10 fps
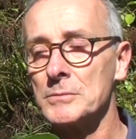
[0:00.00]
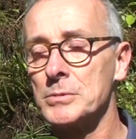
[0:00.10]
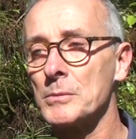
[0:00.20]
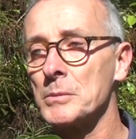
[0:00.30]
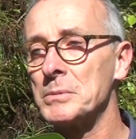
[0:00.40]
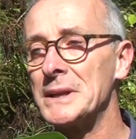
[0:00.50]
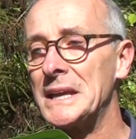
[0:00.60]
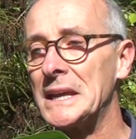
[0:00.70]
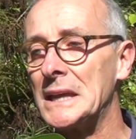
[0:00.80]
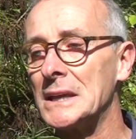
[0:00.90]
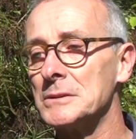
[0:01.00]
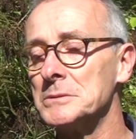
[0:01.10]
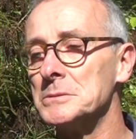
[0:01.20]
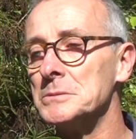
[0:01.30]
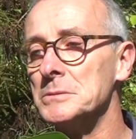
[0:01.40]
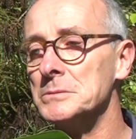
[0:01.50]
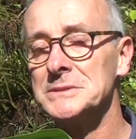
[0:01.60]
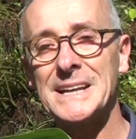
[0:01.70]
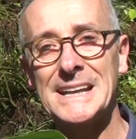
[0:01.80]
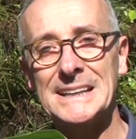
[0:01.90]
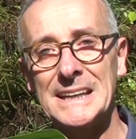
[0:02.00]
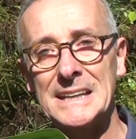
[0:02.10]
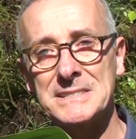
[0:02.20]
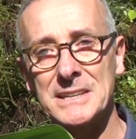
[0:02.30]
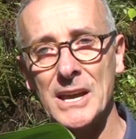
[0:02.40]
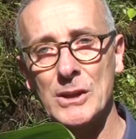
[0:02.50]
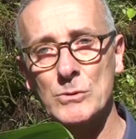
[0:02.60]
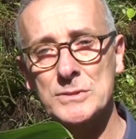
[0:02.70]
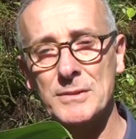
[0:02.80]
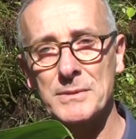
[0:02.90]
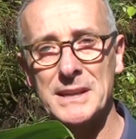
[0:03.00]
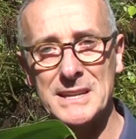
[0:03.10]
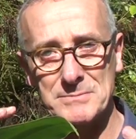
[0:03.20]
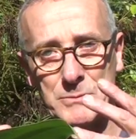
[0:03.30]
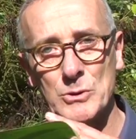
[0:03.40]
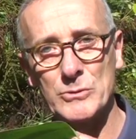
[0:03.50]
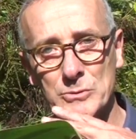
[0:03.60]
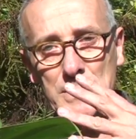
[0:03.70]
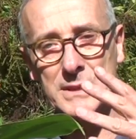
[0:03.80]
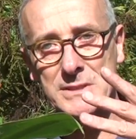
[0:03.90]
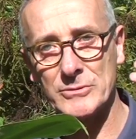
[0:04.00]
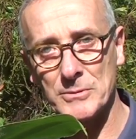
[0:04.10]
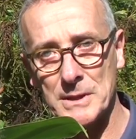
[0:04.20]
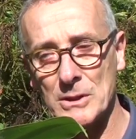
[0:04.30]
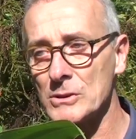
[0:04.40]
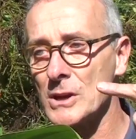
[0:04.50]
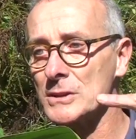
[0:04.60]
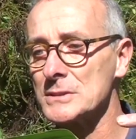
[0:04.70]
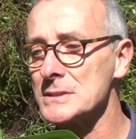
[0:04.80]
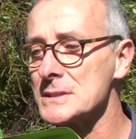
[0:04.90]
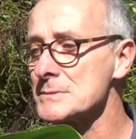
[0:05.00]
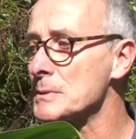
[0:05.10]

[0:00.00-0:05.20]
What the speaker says: probably 10 years ago or something, and it's moved with us from the old garden to this